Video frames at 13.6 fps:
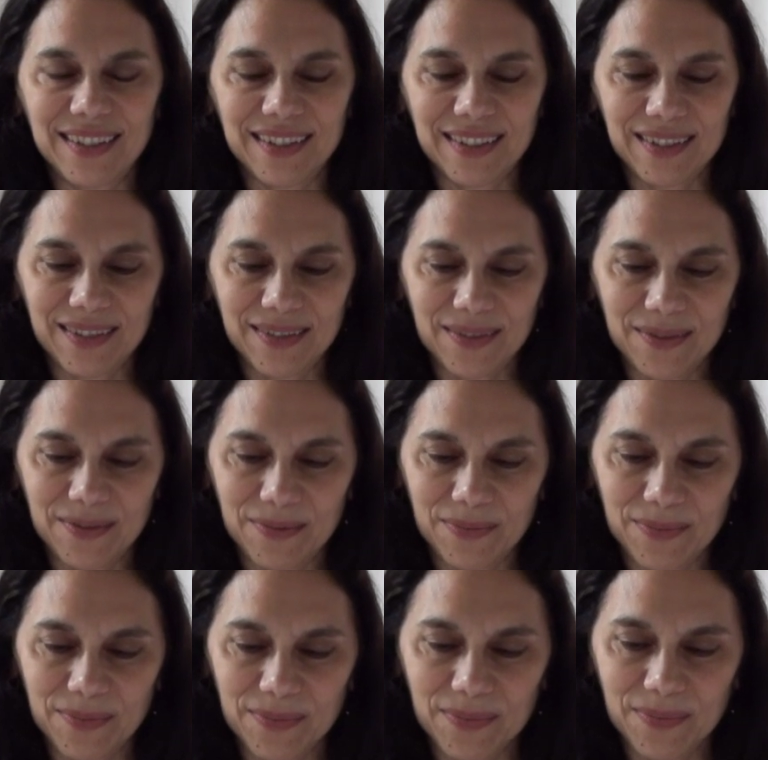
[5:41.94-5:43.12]

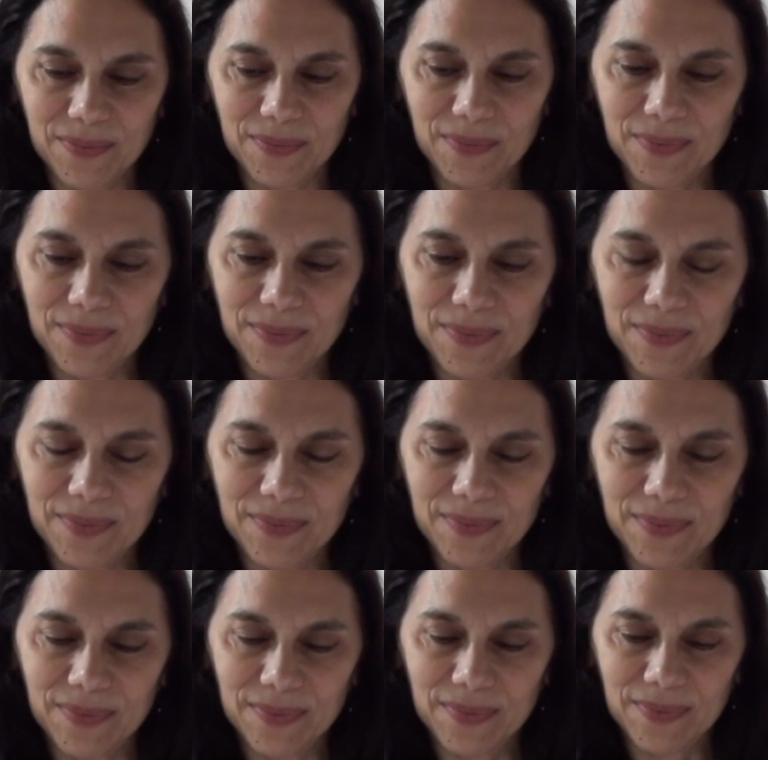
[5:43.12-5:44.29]

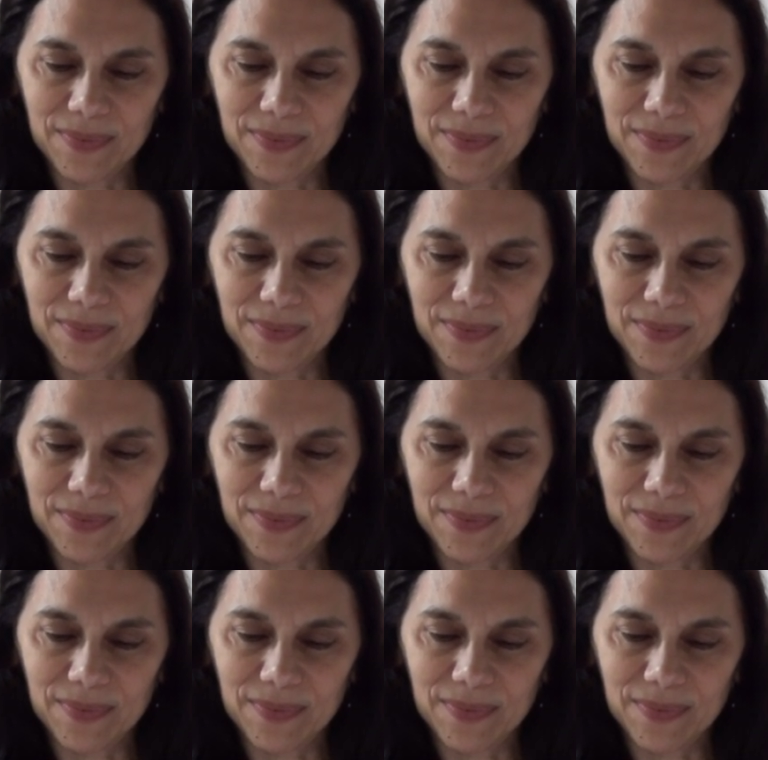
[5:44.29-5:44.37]
(no one is talking)